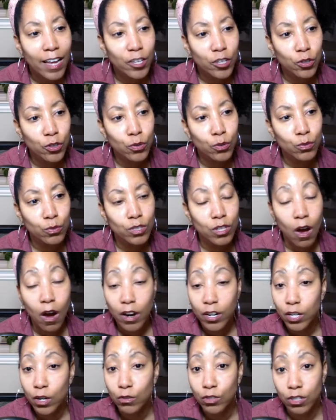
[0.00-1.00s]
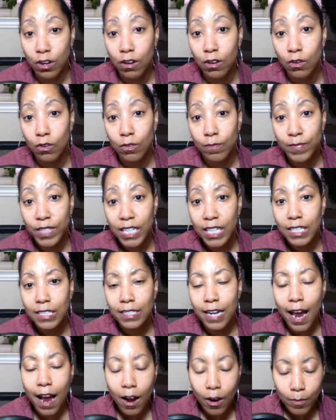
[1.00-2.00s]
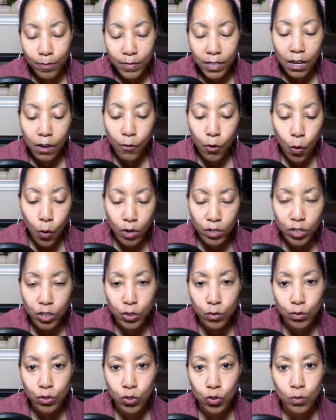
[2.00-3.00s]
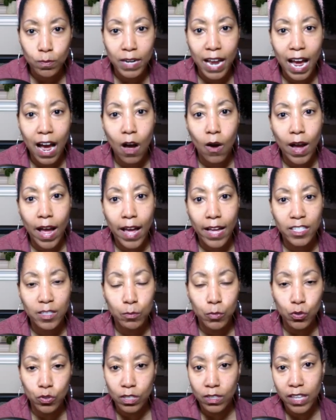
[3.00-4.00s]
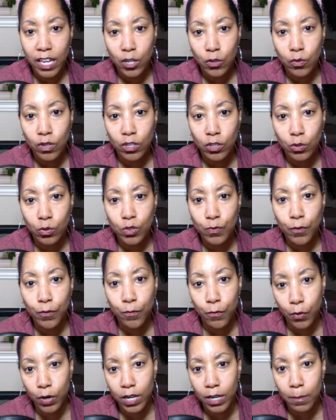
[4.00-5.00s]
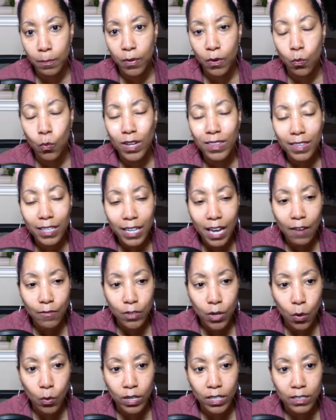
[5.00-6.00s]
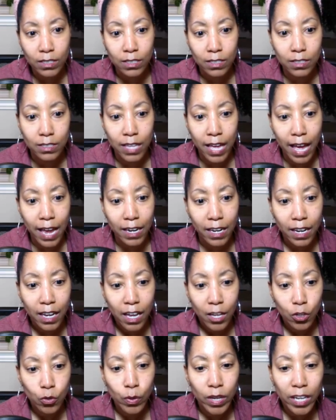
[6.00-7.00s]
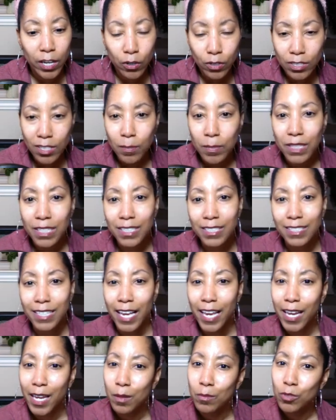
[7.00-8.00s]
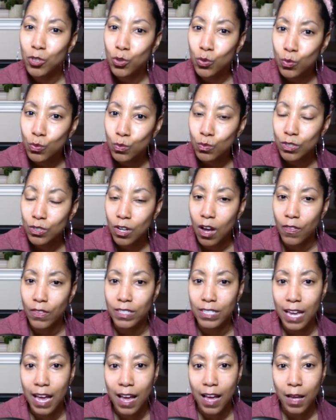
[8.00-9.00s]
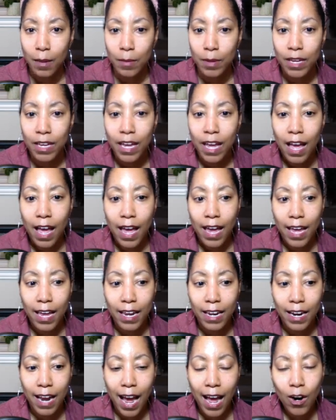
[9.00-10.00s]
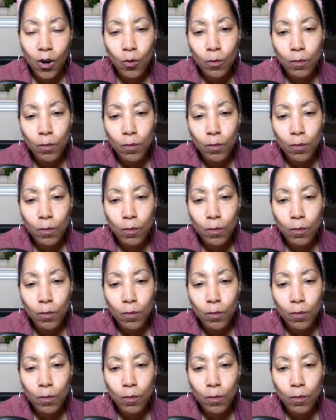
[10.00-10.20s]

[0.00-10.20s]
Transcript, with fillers: use Audio Jungle. Now, of course, YouTube now has music that you can use for free, but one thing I've noticed is that you hear some of the same tunes all the time. And I don't